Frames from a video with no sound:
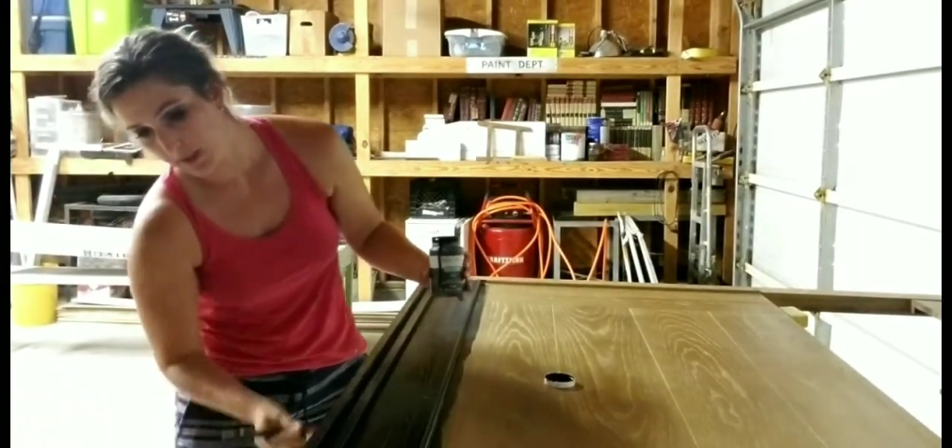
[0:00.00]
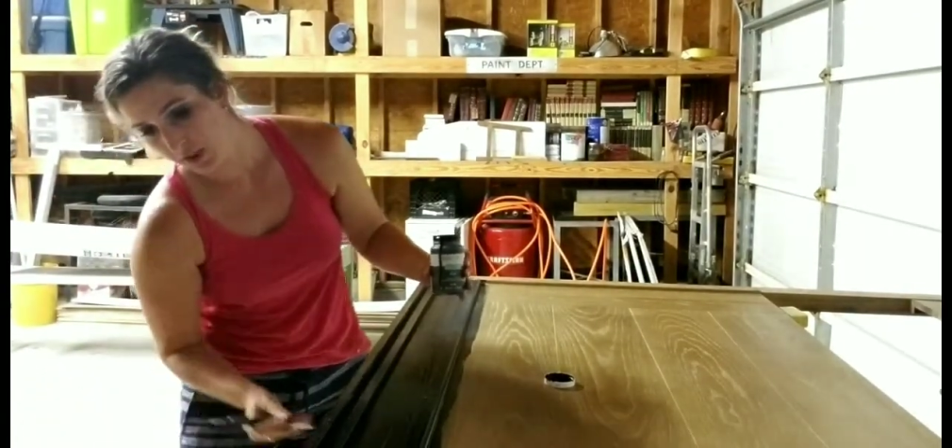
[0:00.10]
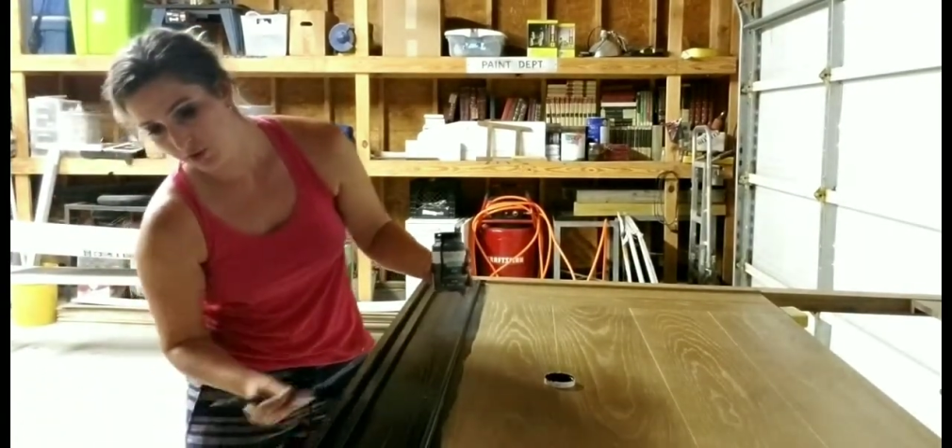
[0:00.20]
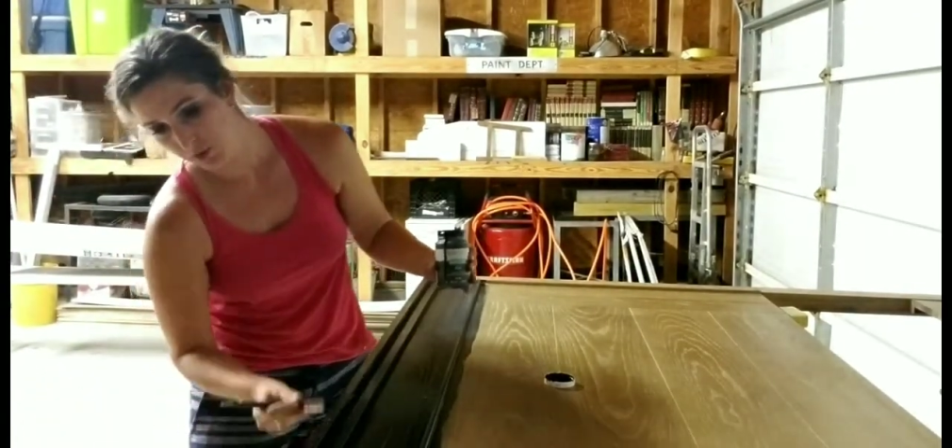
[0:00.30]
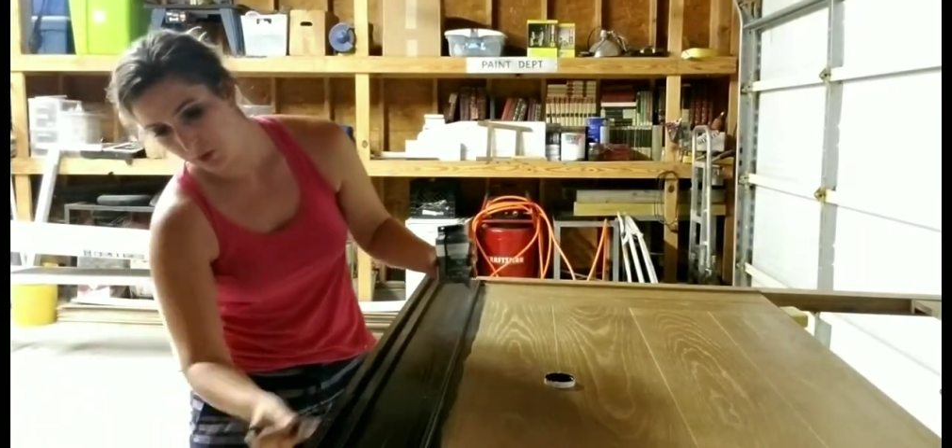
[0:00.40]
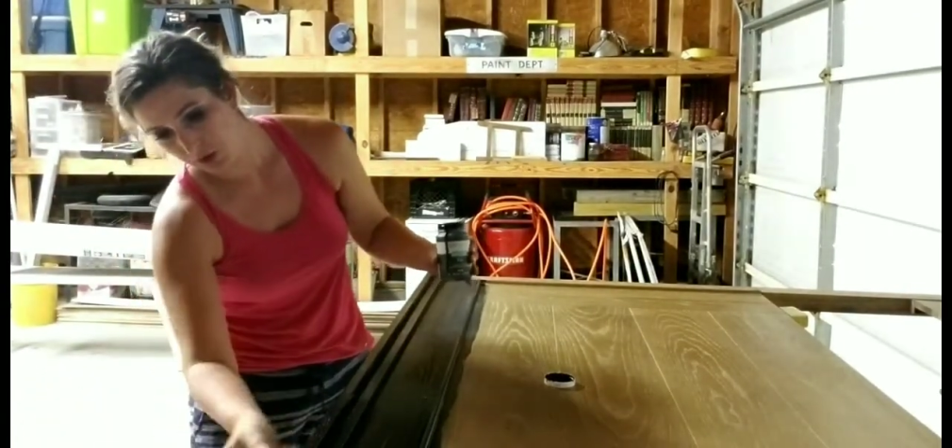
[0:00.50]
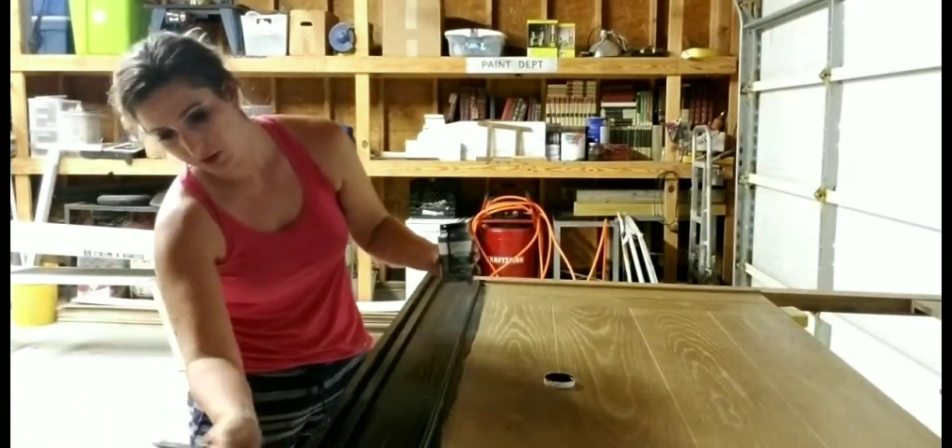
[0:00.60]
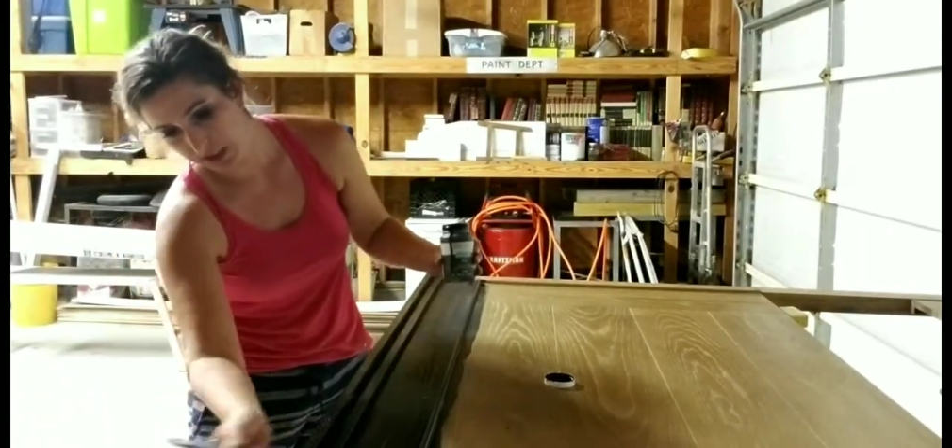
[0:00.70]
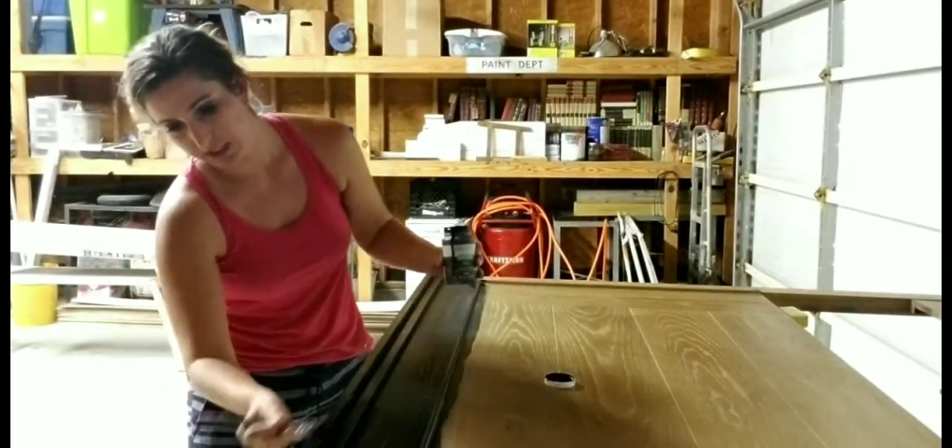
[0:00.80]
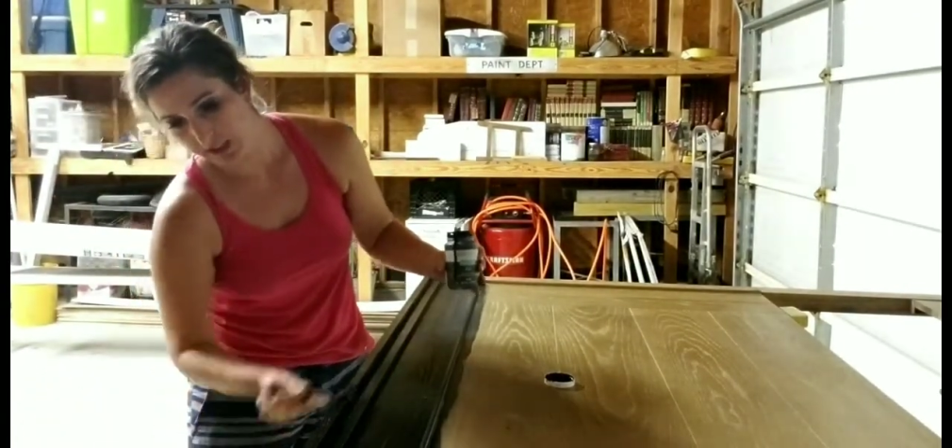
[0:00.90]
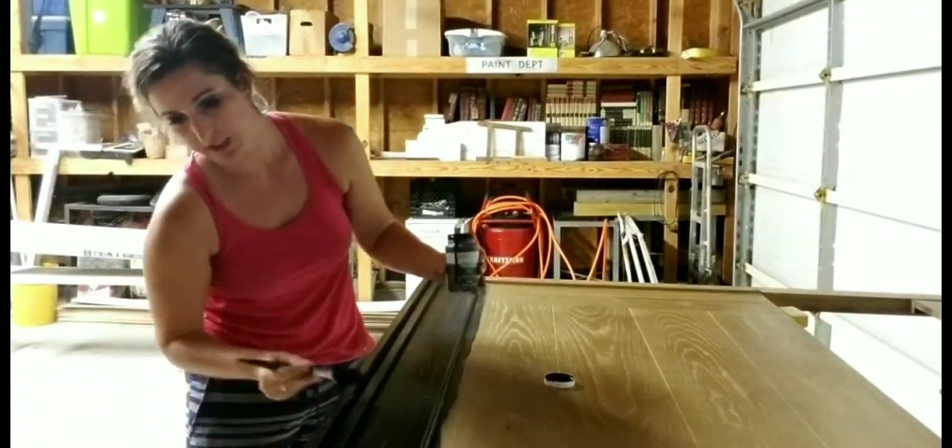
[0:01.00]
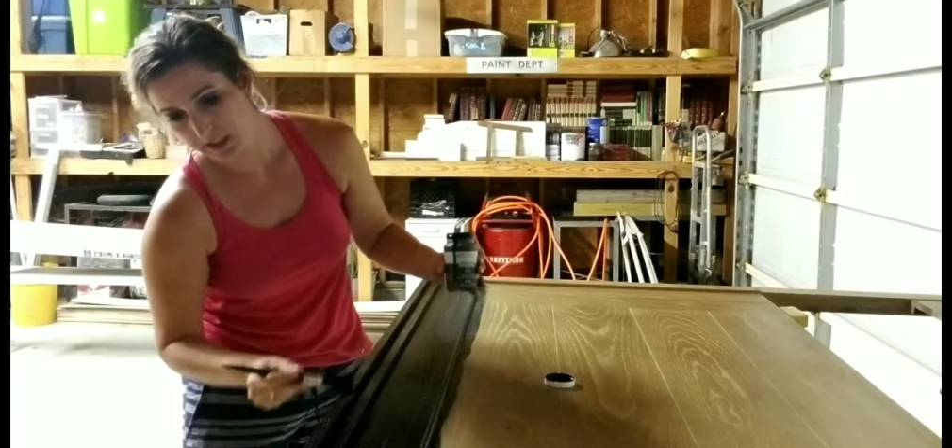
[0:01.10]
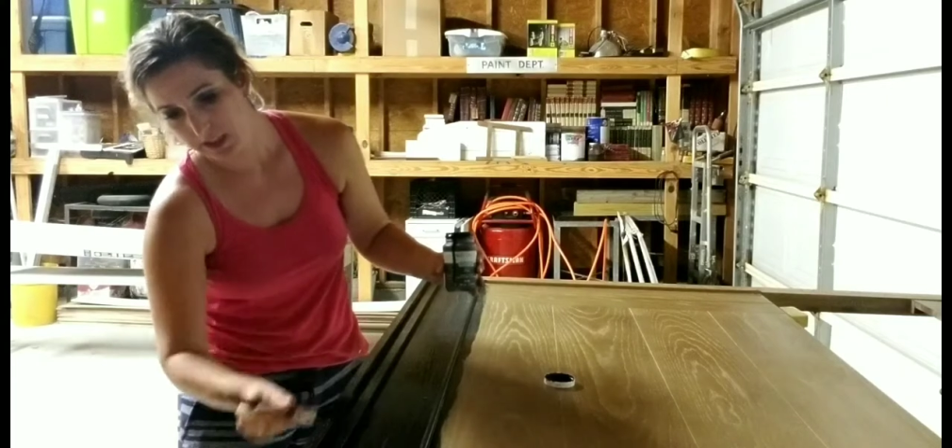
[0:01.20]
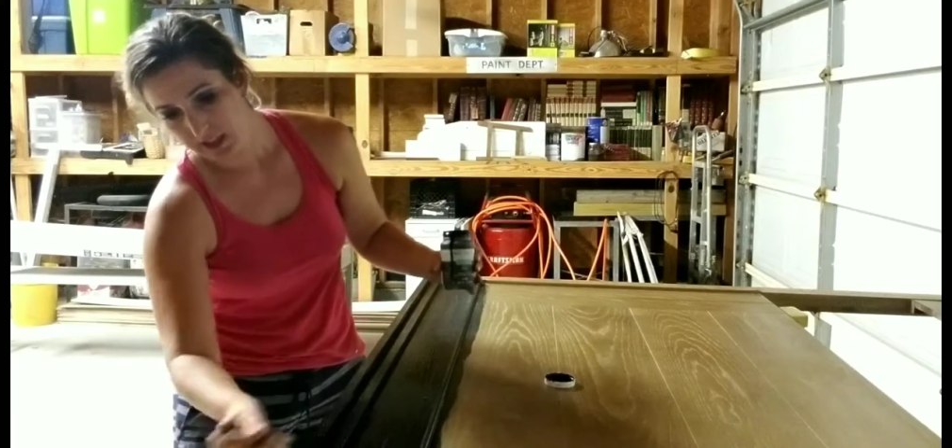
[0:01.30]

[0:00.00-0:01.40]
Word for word: major water leak.